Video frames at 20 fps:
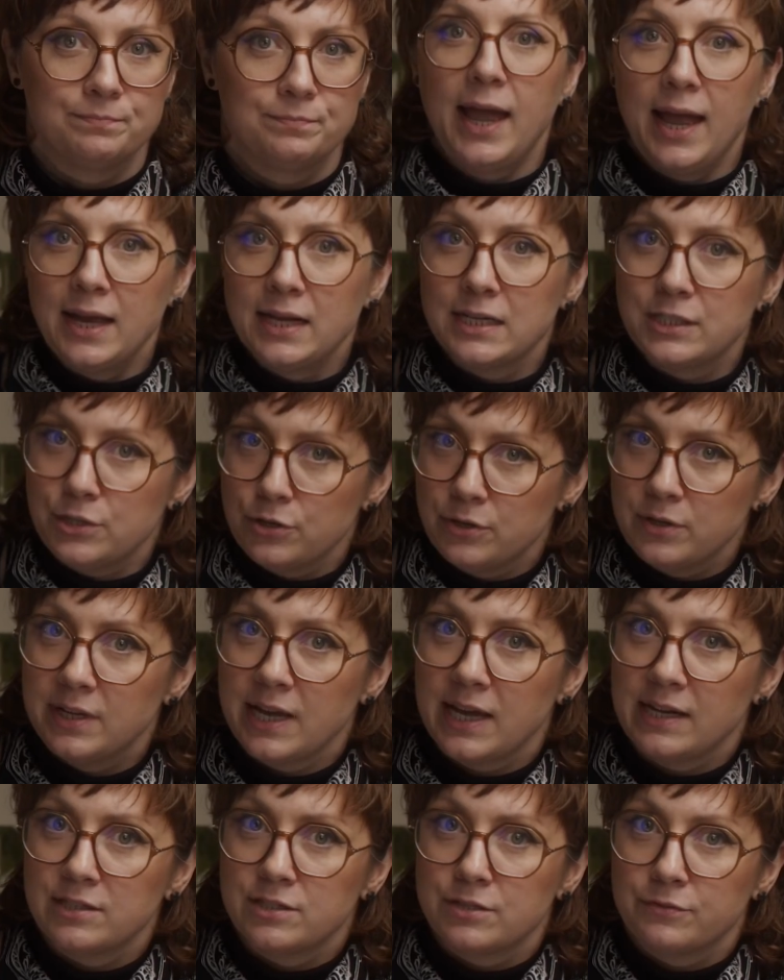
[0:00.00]
And you can
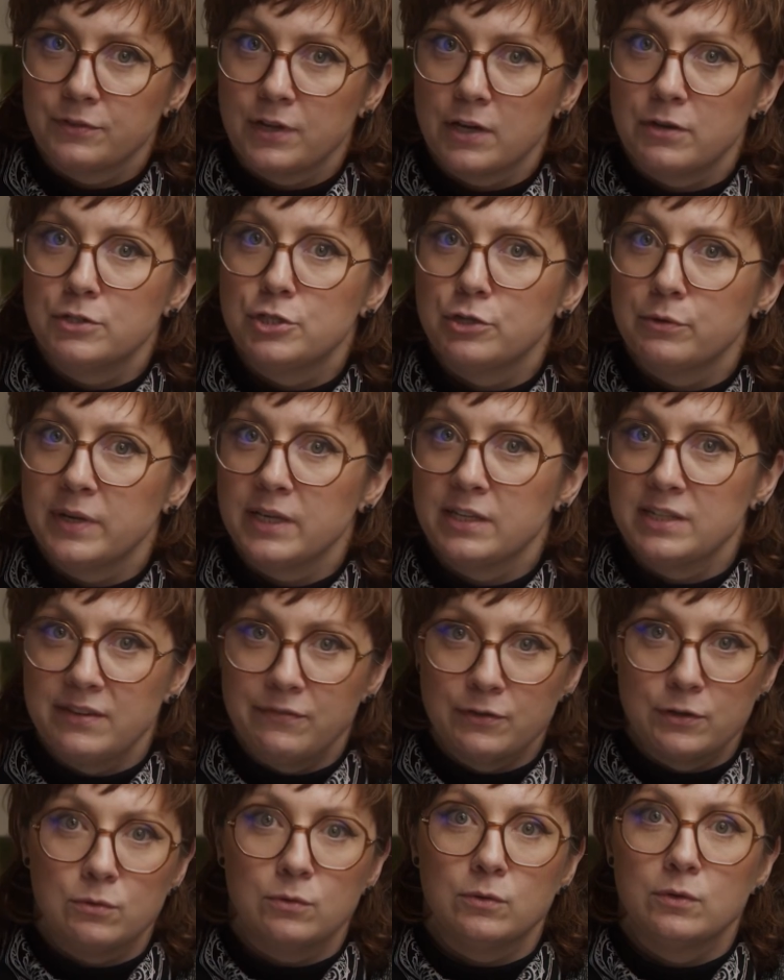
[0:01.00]
get into flow during
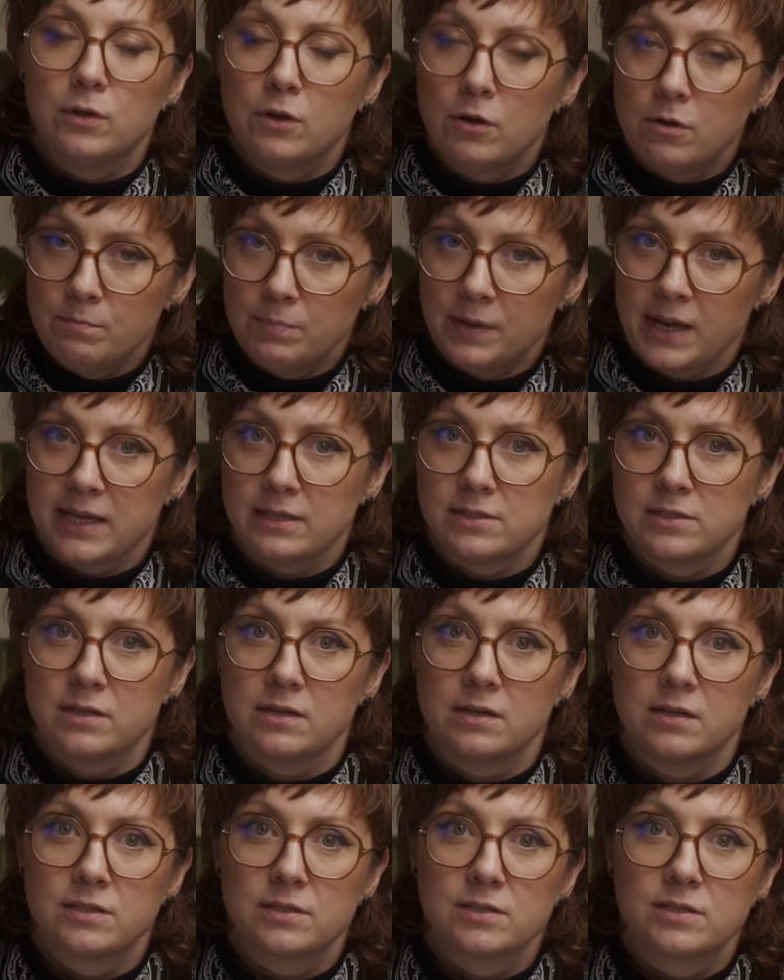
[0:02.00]
difficult, complex
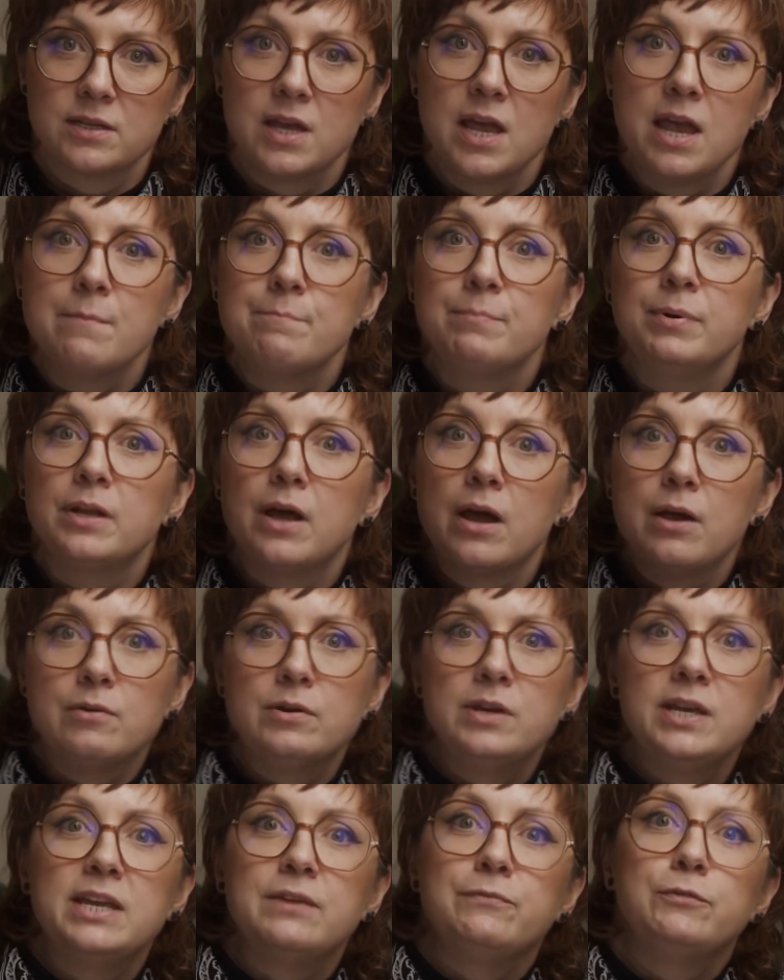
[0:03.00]
tasks, but
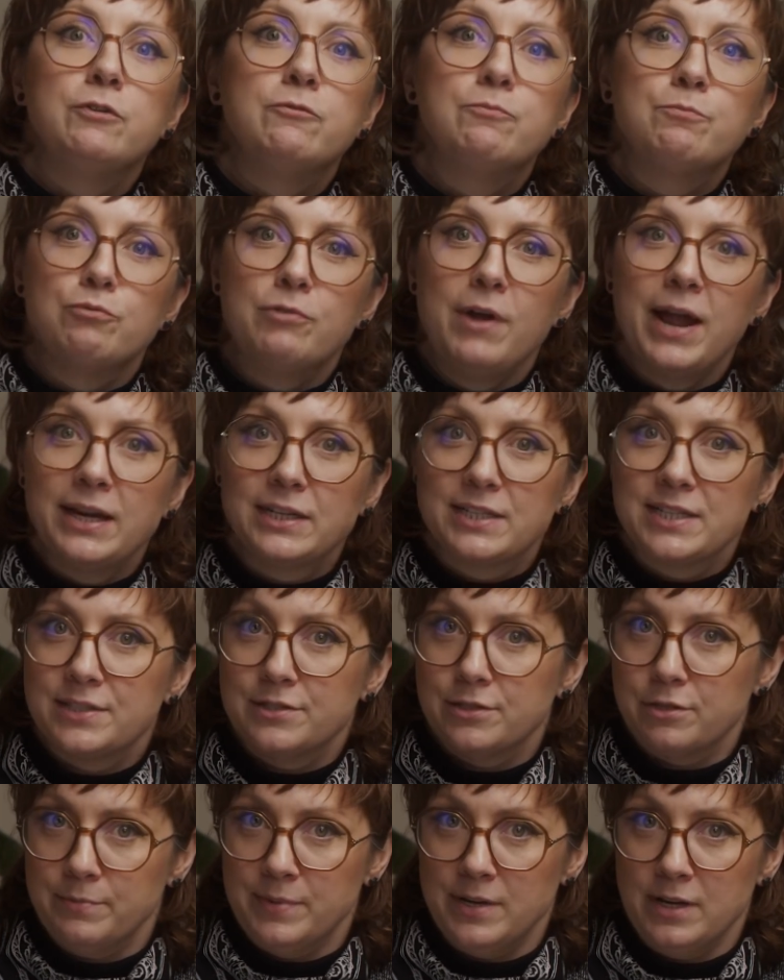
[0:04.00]
only if you've
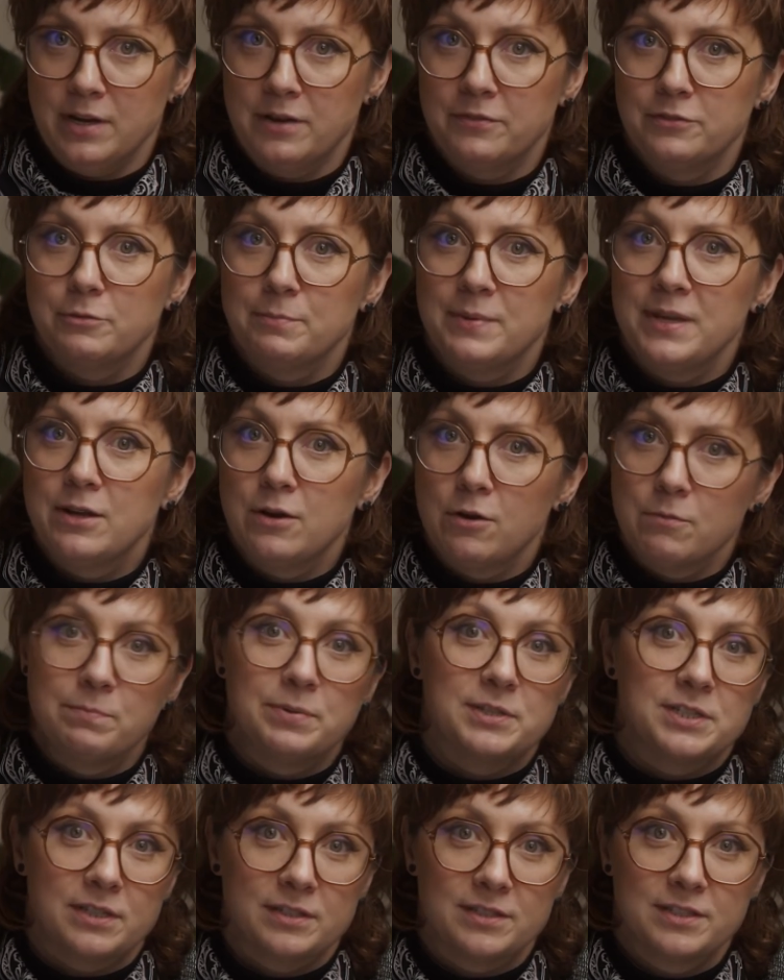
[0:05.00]
practiced them enough to be
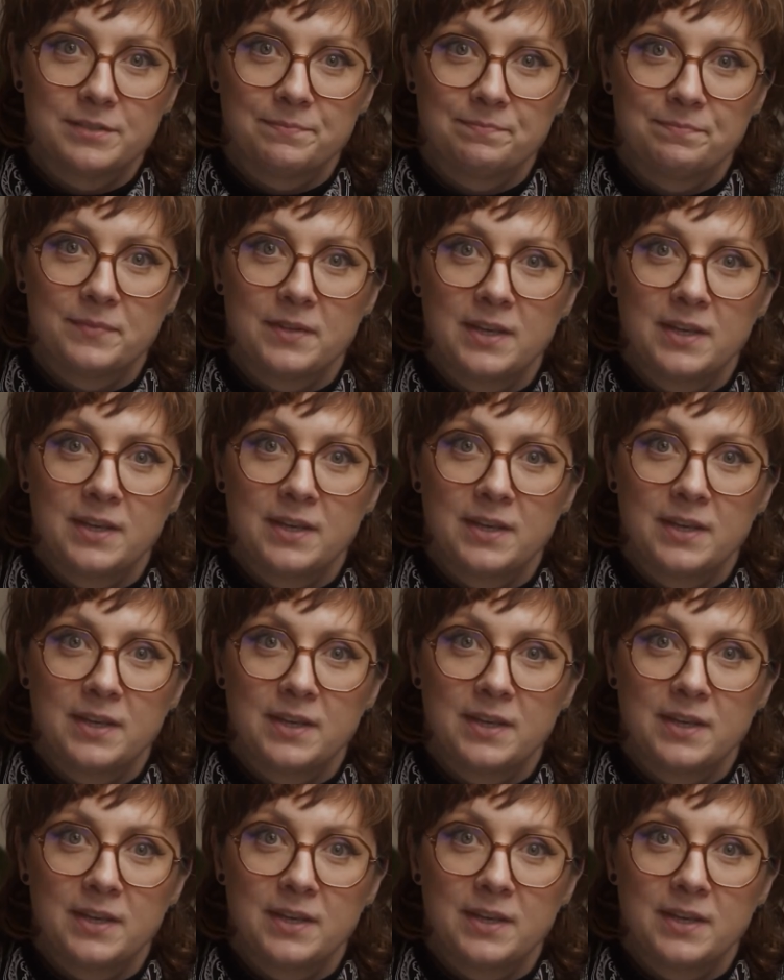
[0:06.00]
competent.